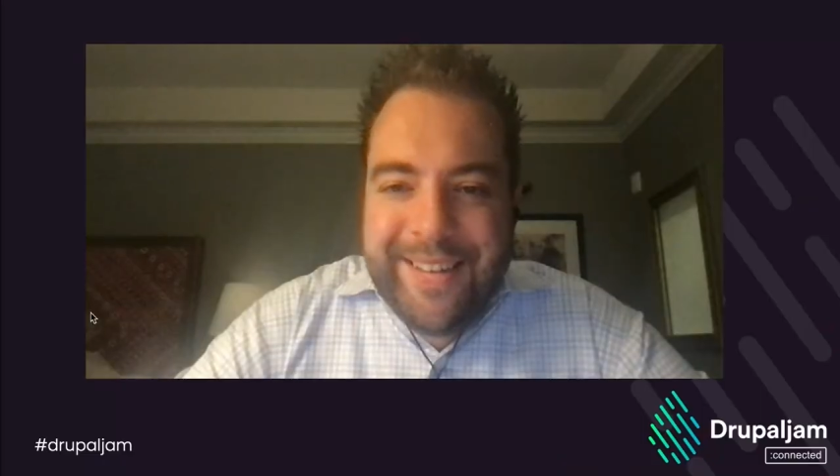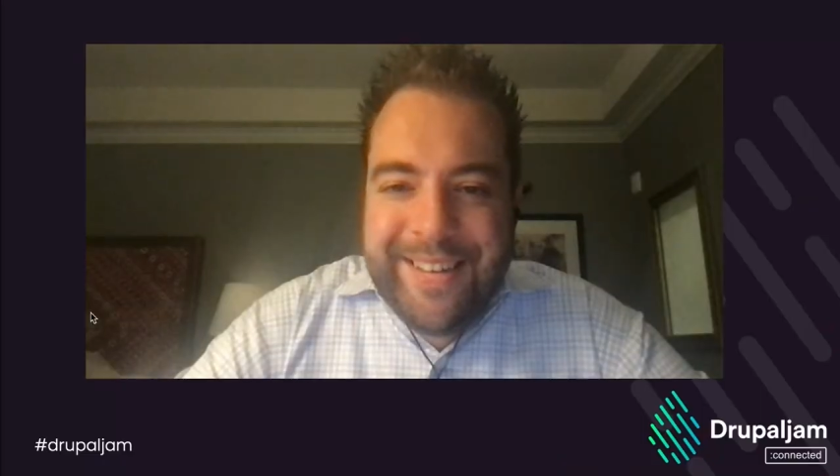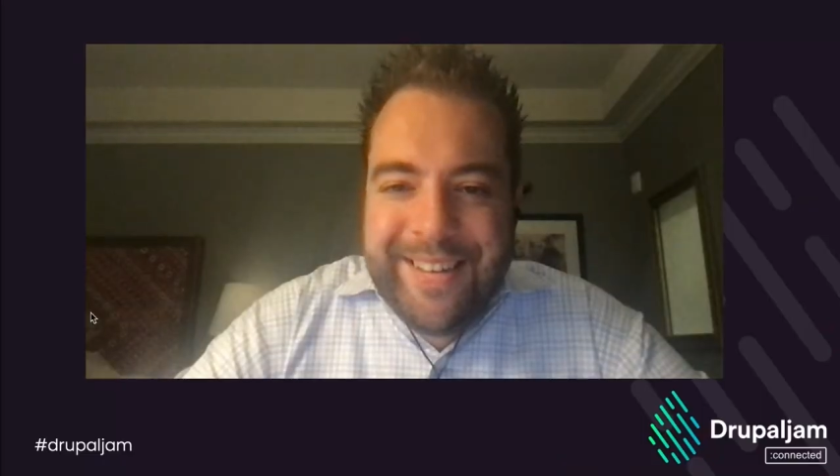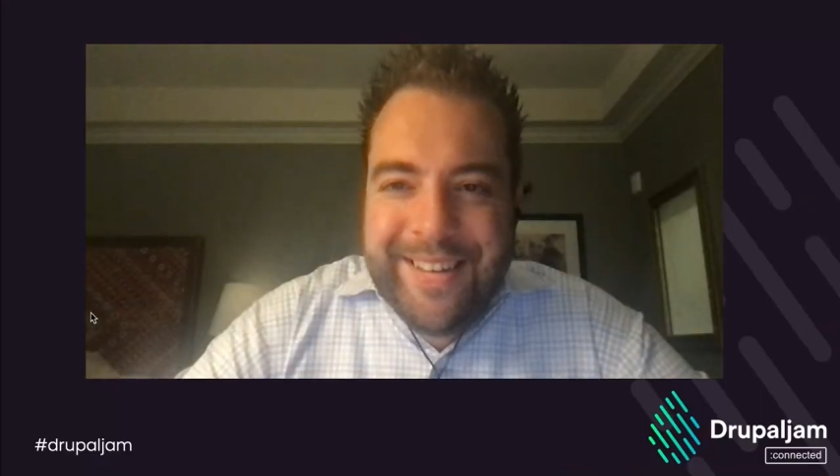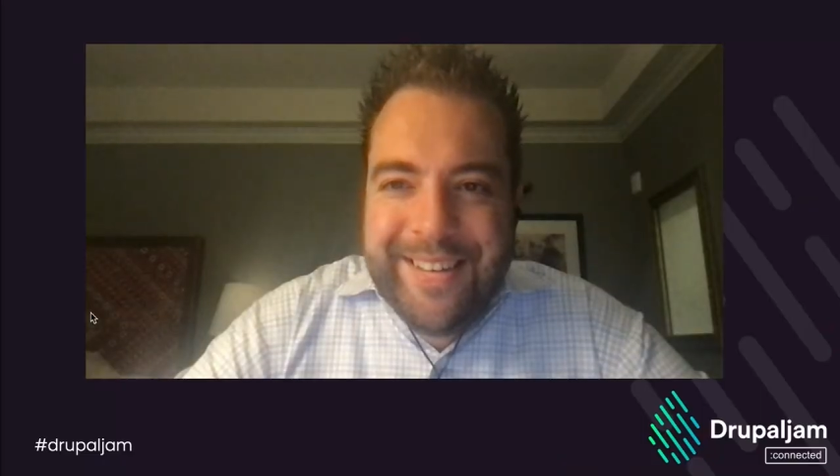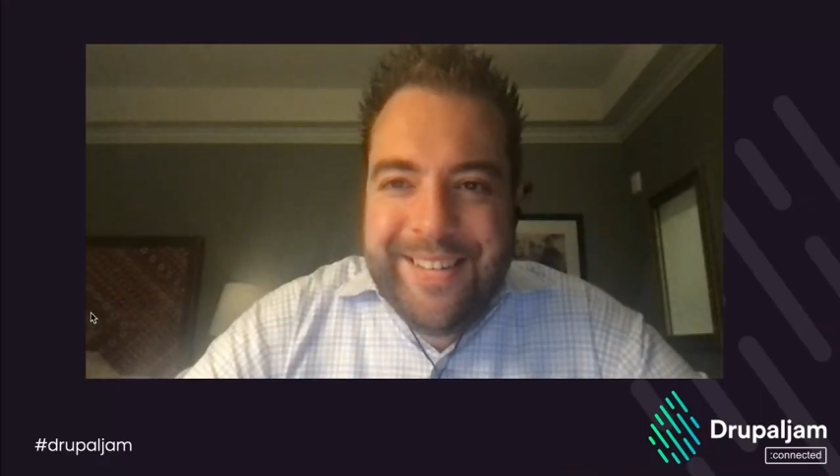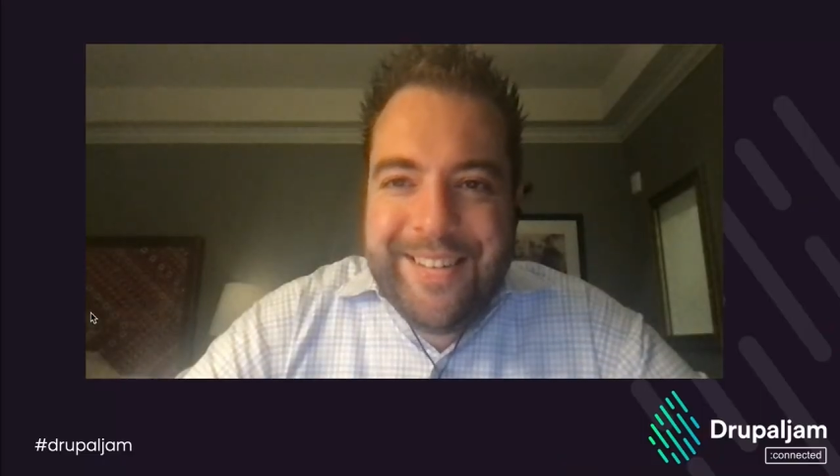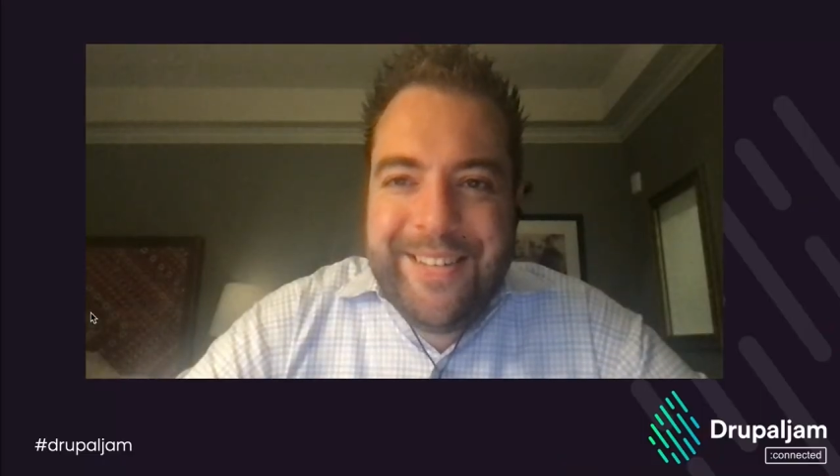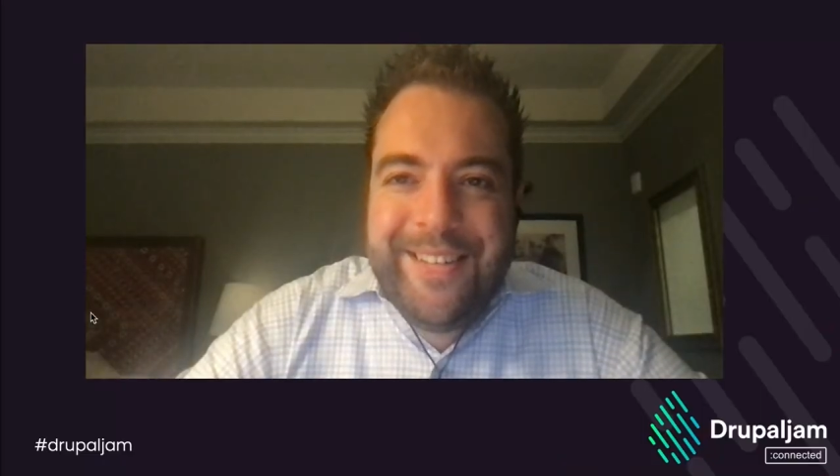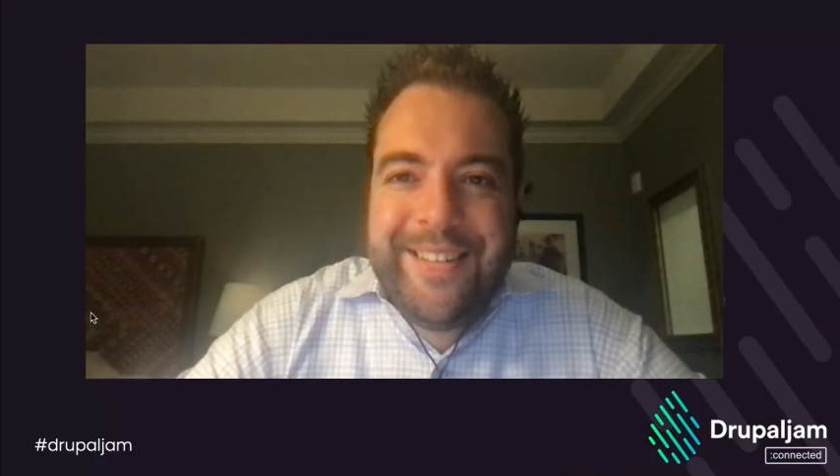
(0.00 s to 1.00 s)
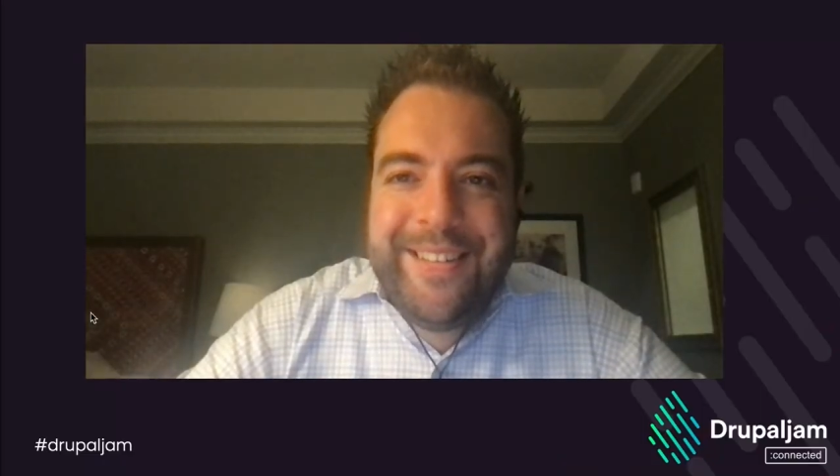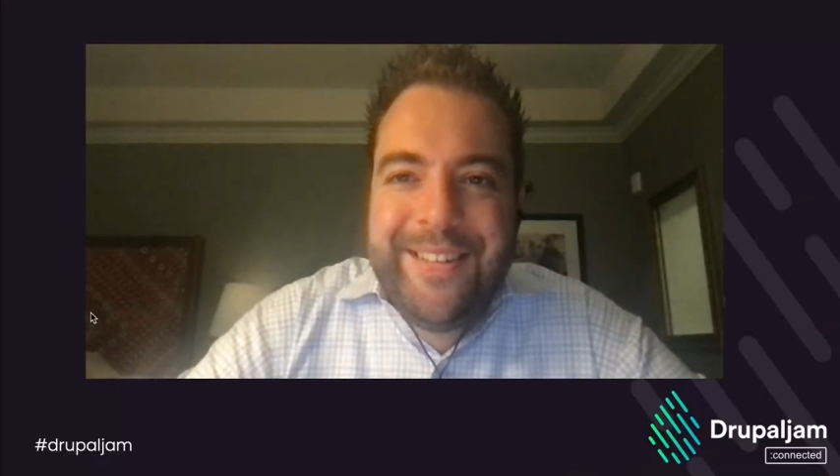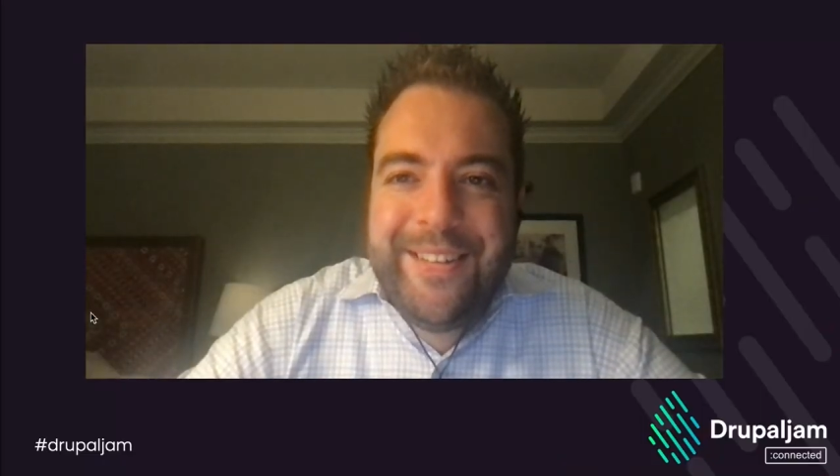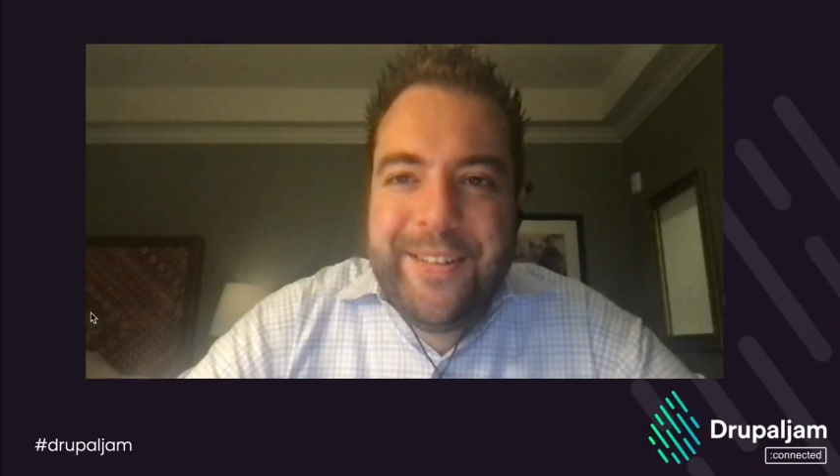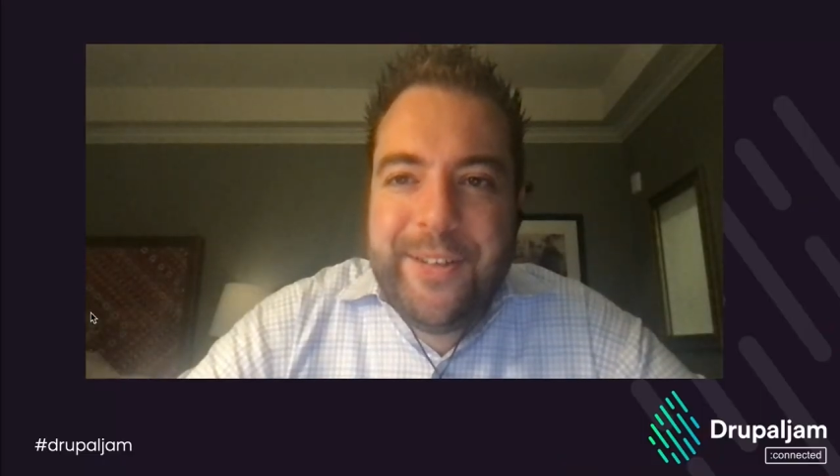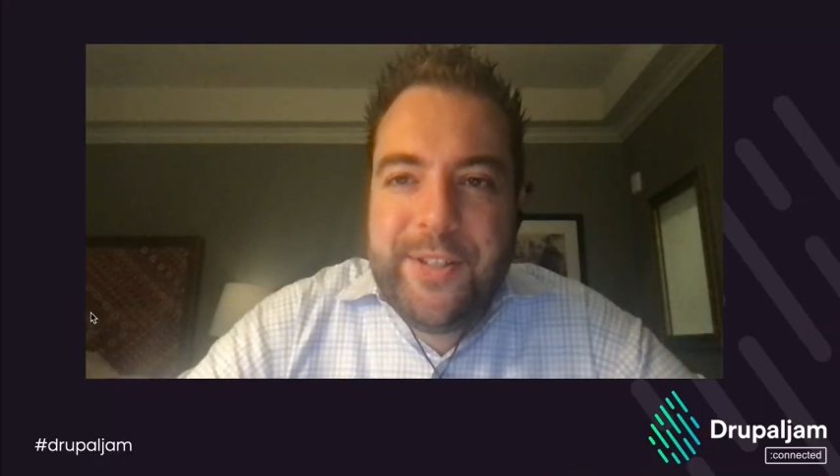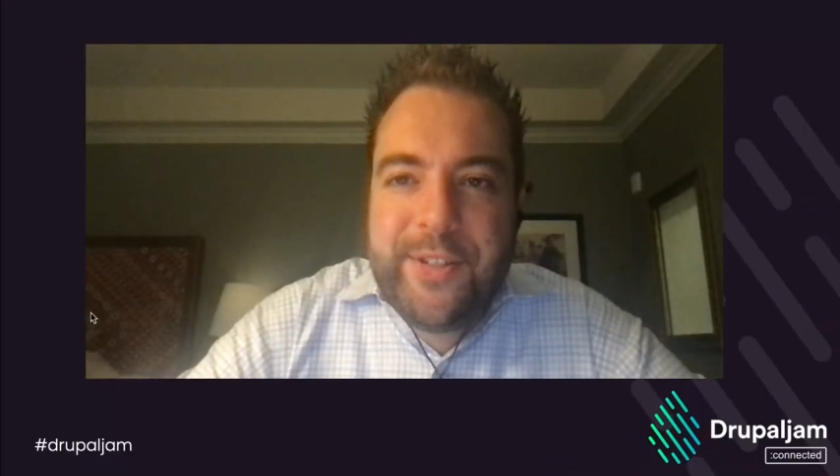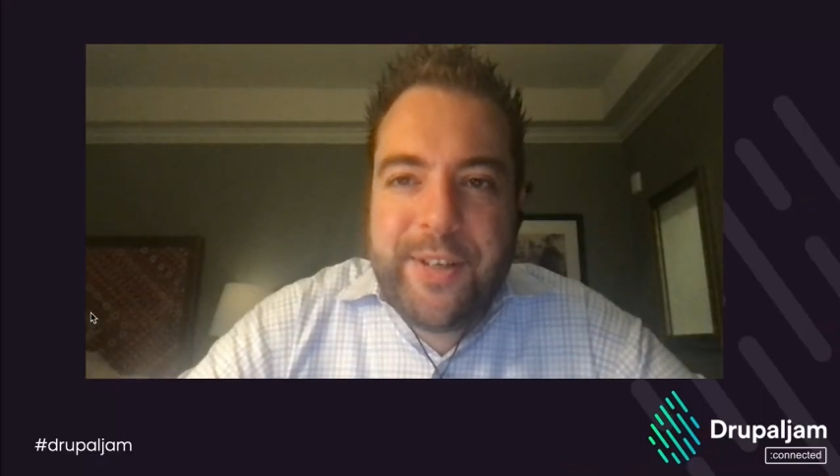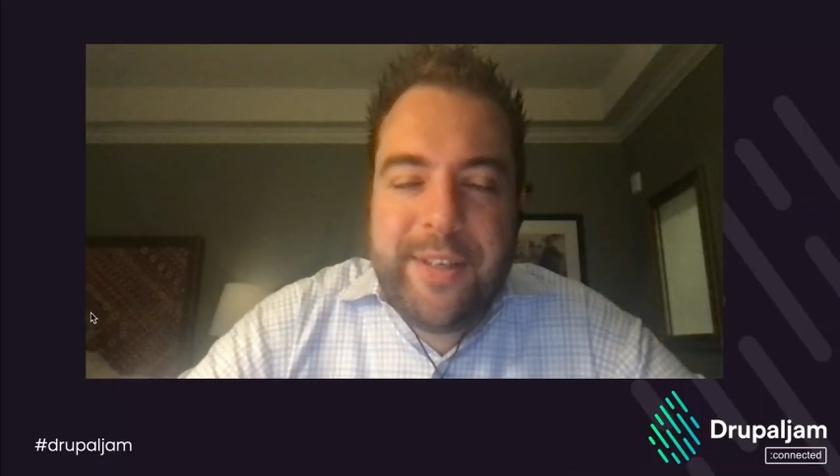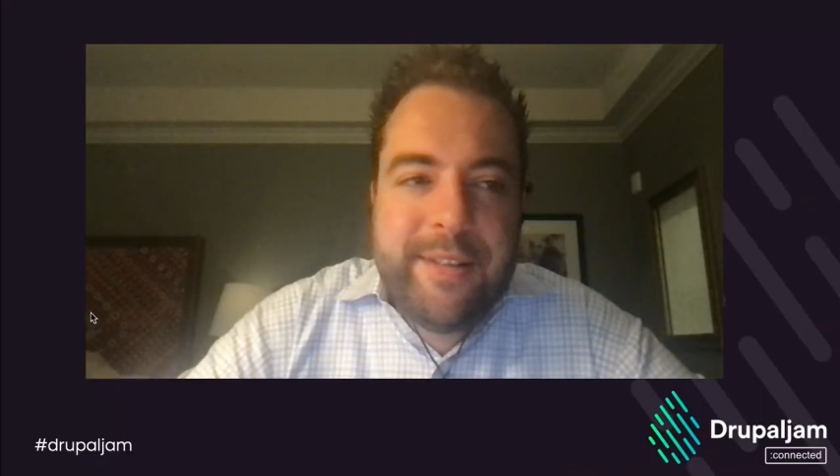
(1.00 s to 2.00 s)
Uh, yeah. No, it's a,